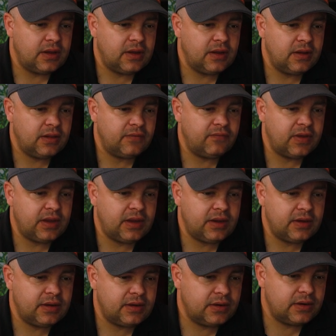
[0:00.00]
uh,
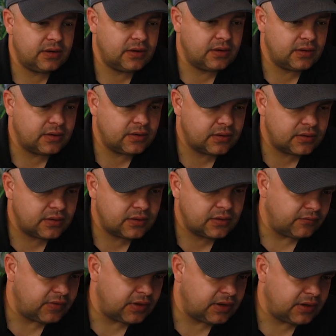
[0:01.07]
Levine, uh,
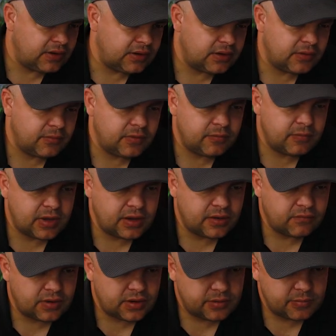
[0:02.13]
Levine W
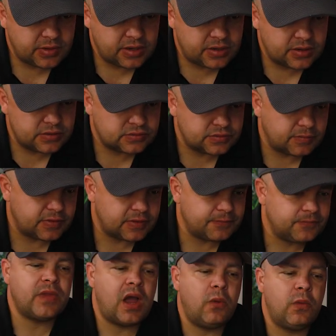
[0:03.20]
Man, Writing Man, or something.
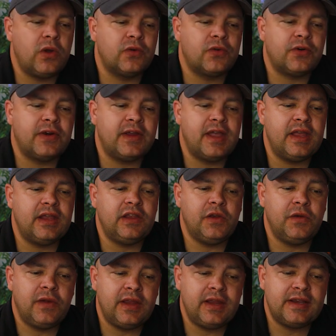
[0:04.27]
I will create
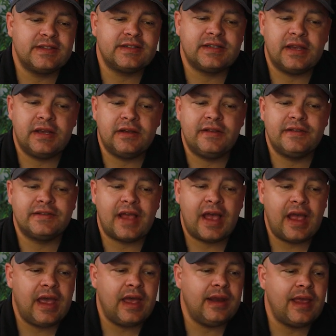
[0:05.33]
unique sales,
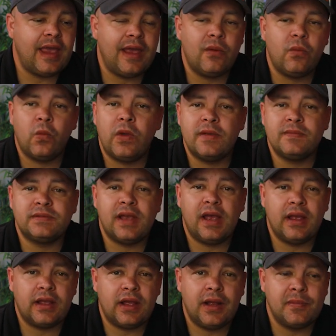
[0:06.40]
ad, and
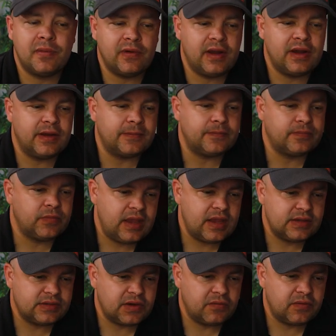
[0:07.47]
website copywriting. He
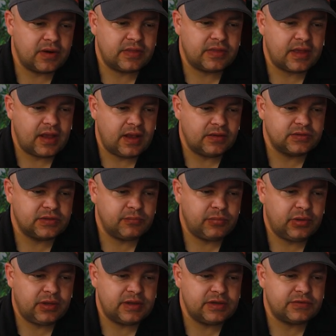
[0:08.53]
has over a
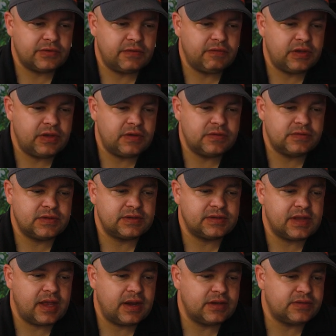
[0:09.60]
thousand plus reviews. He's
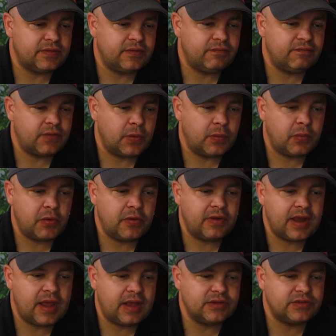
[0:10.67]
got us four
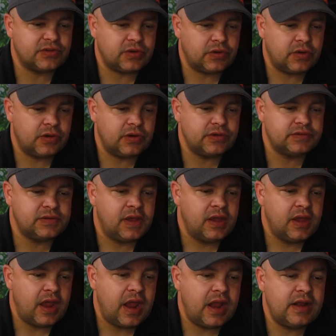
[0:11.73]
point nine stars,
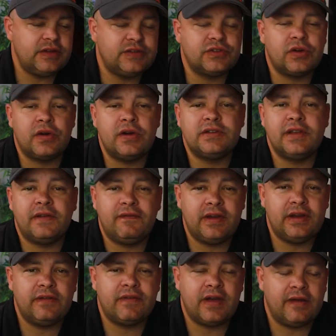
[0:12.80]
and he starts at
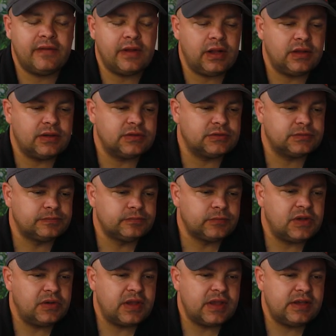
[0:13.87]
fifty-five dollars.
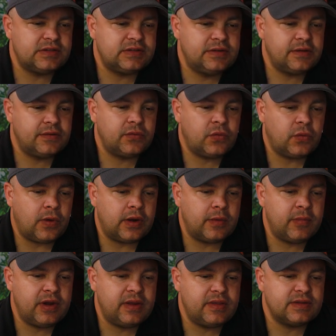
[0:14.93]
So he's done quite
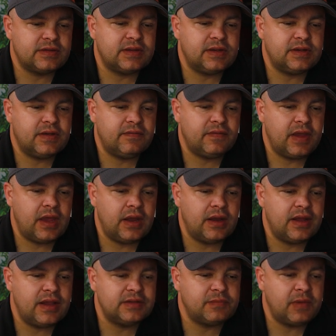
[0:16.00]
a bit of this stuff,
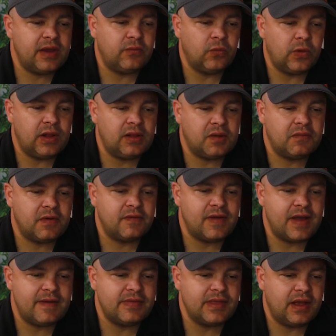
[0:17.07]
and he's made well over
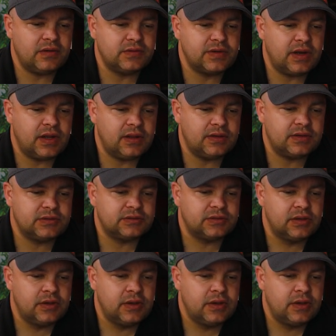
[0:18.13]
five thousand dollars
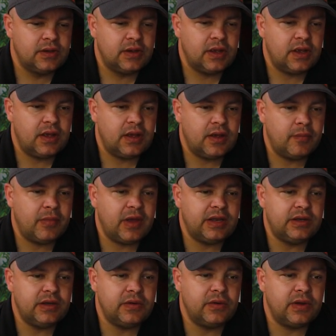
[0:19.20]
uh,
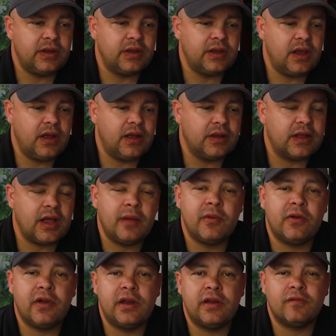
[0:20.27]
by doing uh,
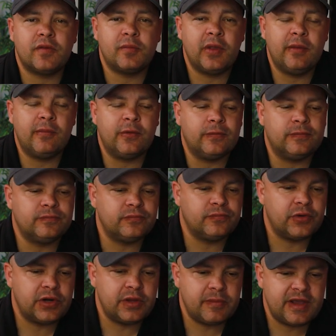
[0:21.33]
copywriting for people.
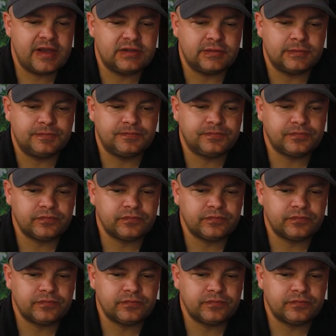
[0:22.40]
Pretty amazing.